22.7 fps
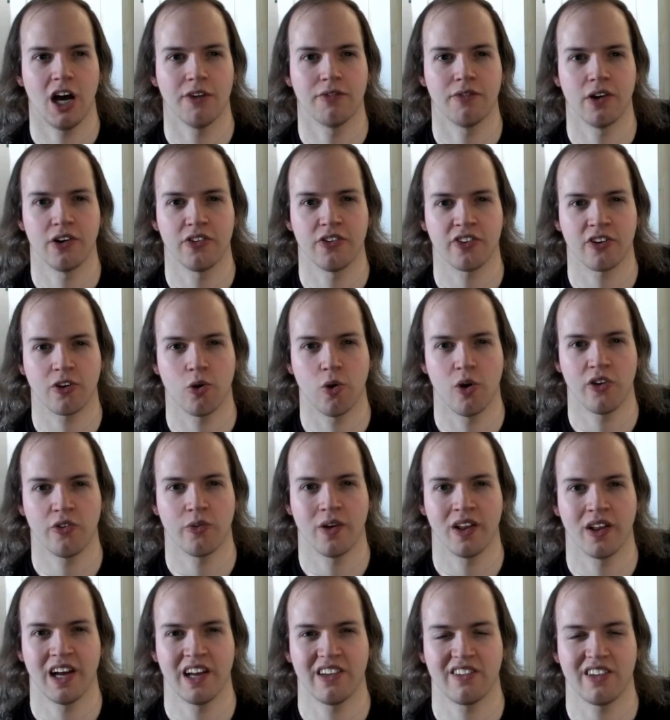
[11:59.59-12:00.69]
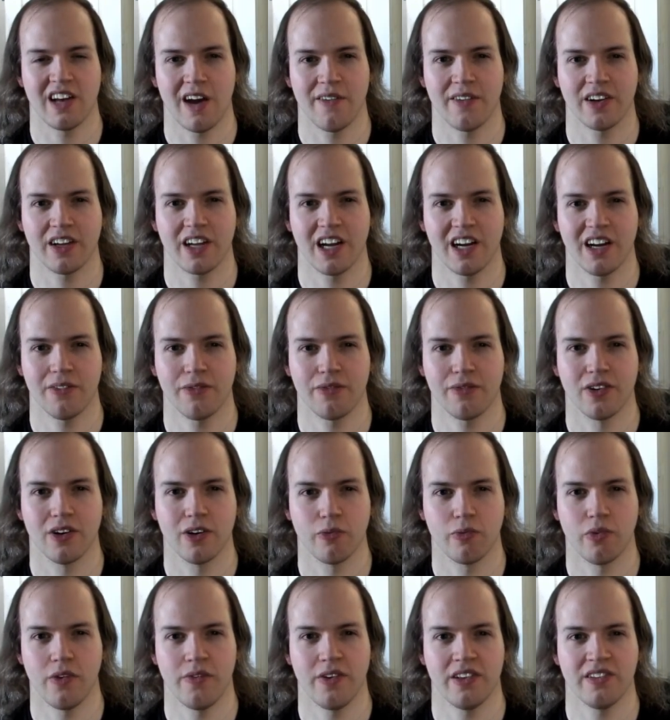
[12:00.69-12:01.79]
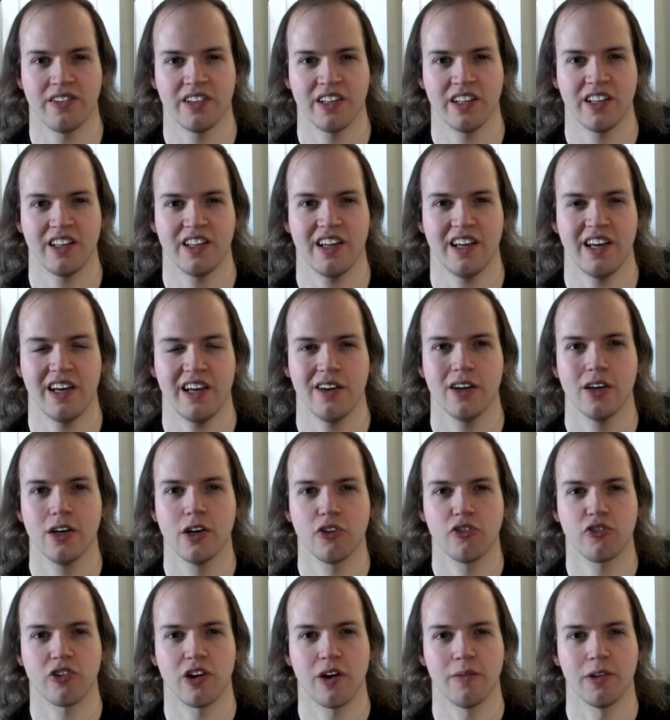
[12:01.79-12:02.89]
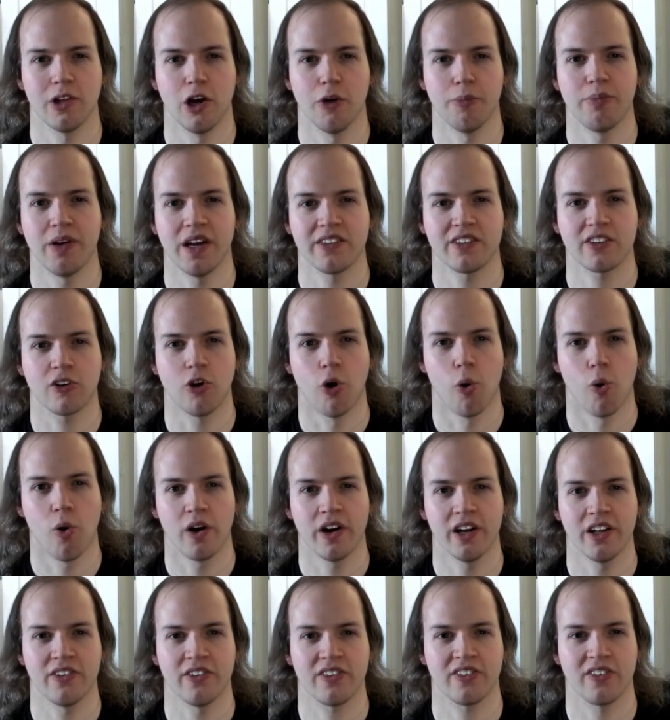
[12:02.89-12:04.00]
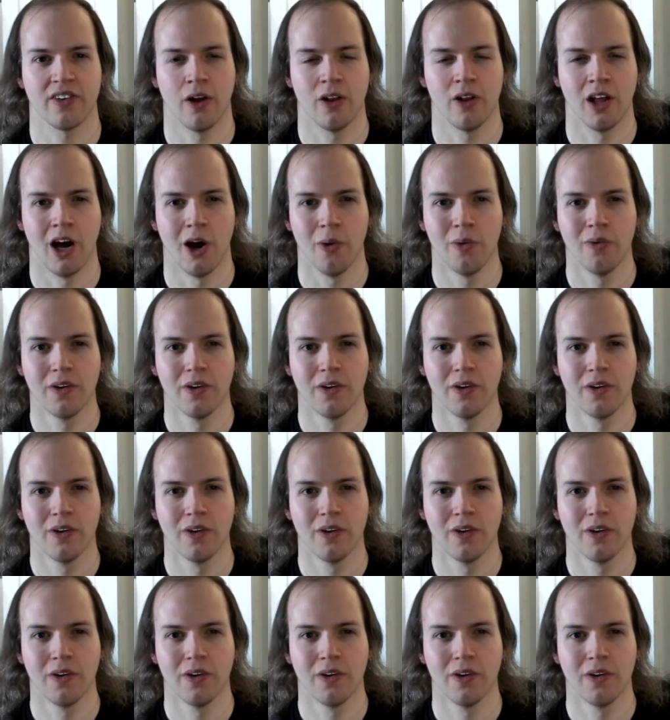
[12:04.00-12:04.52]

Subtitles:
verse and chorus one last time, and kind of revisiting the tremolo pit chorded solo.